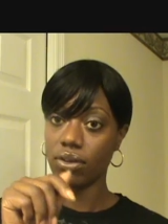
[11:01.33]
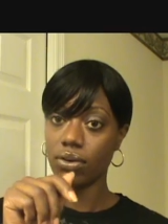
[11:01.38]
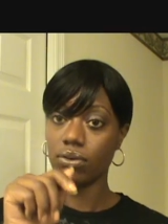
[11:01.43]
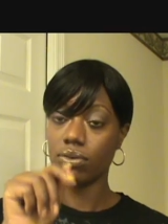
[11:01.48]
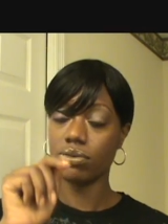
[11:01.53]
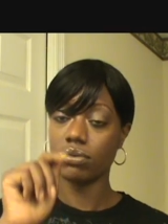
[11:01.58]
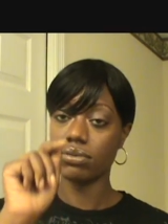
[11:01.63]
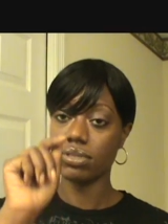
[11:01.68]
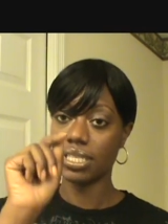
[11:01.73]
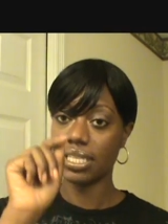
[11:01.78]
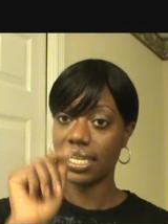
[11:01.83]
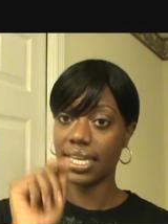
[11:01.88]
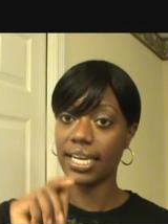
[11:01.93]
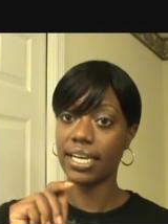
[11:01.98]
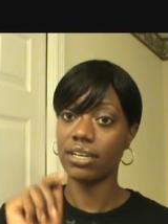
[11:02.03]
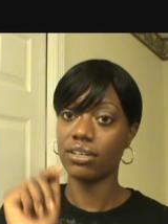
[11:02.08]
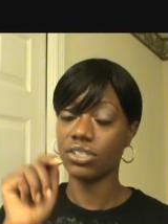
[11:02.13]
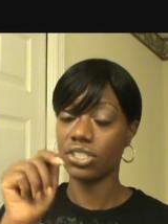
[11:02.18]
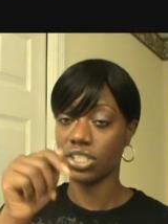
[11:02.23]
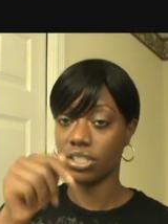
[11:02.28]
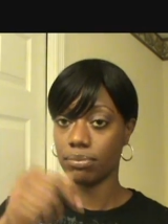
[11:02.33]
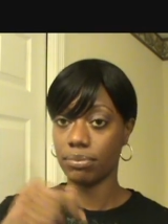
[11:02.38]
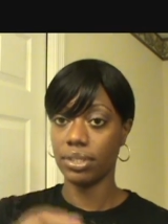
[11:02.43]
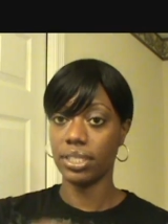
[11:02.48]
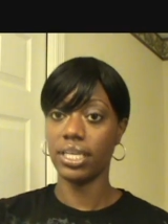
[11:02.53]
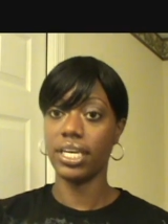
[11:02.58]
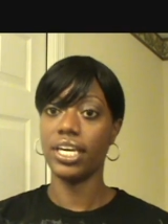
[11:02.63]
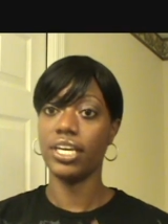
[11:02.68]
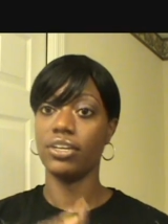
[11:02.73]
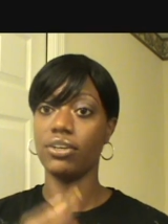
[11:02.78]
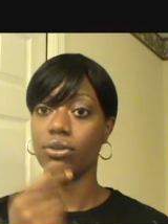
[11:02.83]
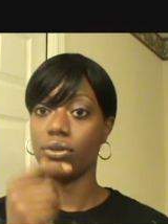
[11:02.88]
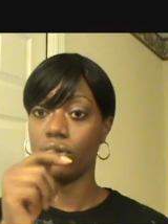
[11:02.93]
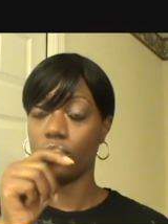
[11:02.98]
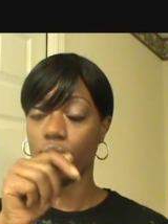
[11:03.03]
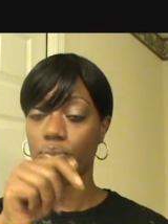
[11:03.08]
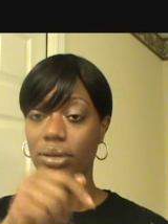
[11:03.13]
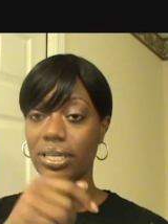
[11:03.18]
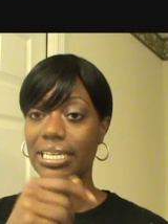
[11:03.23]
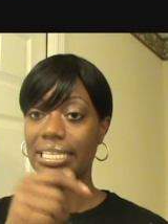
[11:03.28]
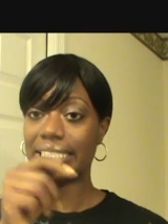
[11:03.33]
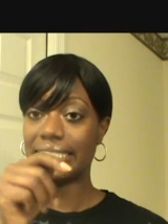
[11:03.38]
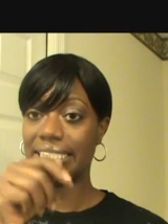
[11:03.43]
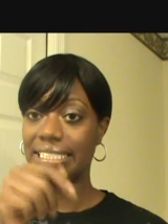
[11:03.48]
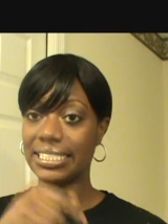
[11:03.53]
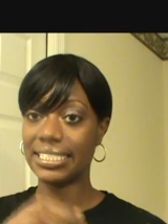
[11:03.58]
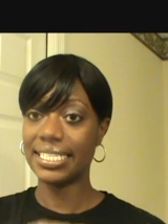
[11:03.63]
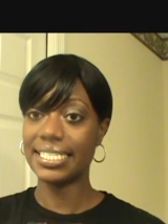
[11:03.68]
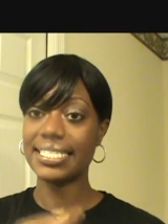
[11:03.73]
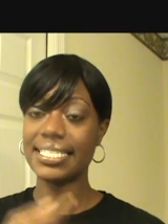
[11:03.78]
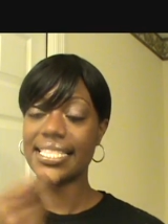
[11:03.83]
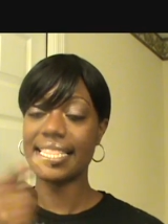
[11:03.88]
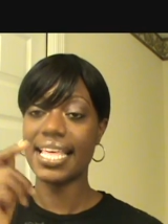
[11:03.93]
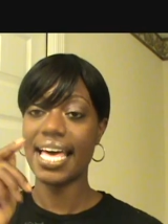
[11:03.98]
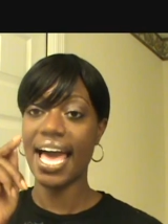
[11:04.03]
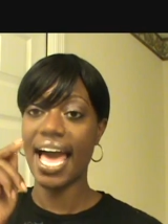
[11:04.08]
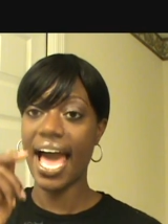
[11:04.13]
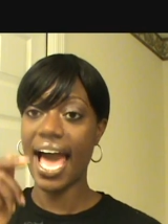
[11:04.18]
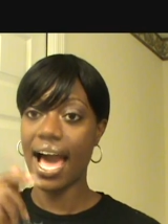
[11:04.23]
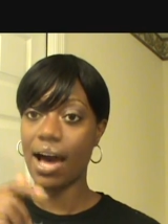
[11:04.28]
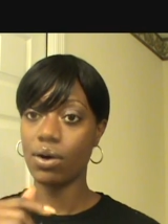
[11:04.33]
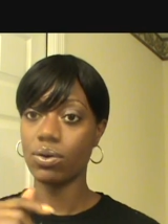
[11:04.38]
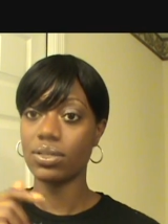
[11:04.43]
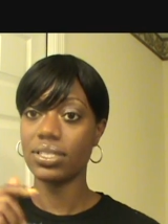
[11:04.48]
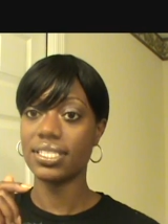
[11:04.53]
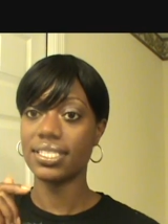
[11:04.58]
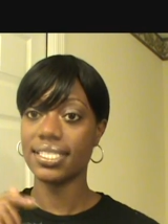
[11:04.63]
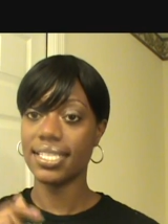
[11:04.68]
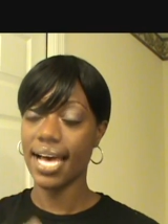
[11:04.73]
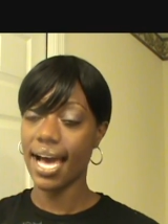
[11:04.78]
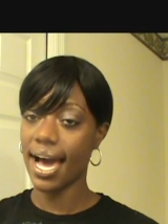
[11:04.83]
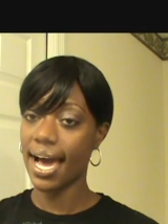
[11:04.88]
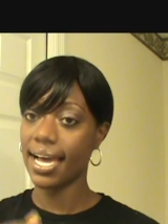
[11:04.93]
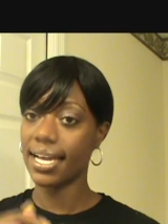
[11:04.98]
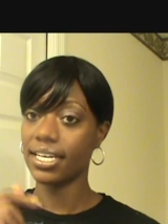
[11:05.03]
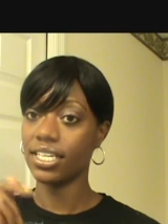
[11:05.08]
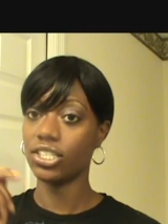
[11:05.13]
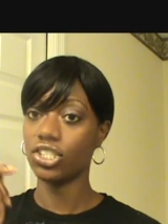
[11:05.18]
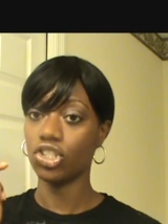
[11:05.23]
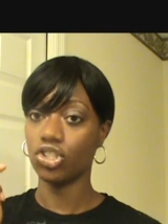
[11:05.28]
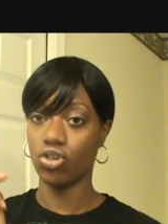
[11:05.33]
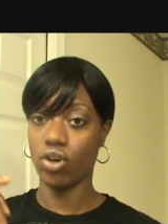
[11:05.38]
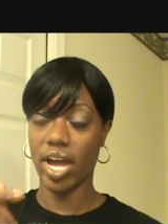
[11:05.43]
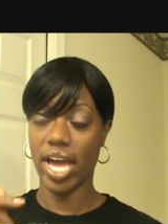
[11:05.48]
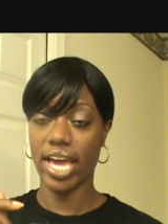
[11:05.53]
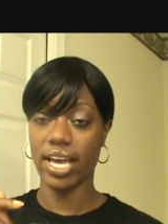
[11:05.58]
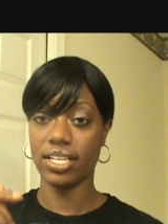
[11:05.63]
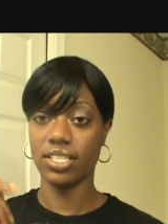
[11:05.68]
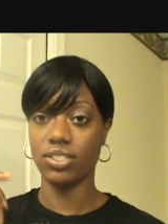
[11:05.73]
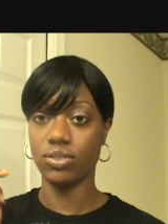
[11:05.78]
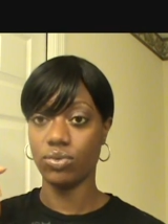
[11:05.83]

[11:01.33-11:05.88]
those layers should be in your loop, and it's just the outside track.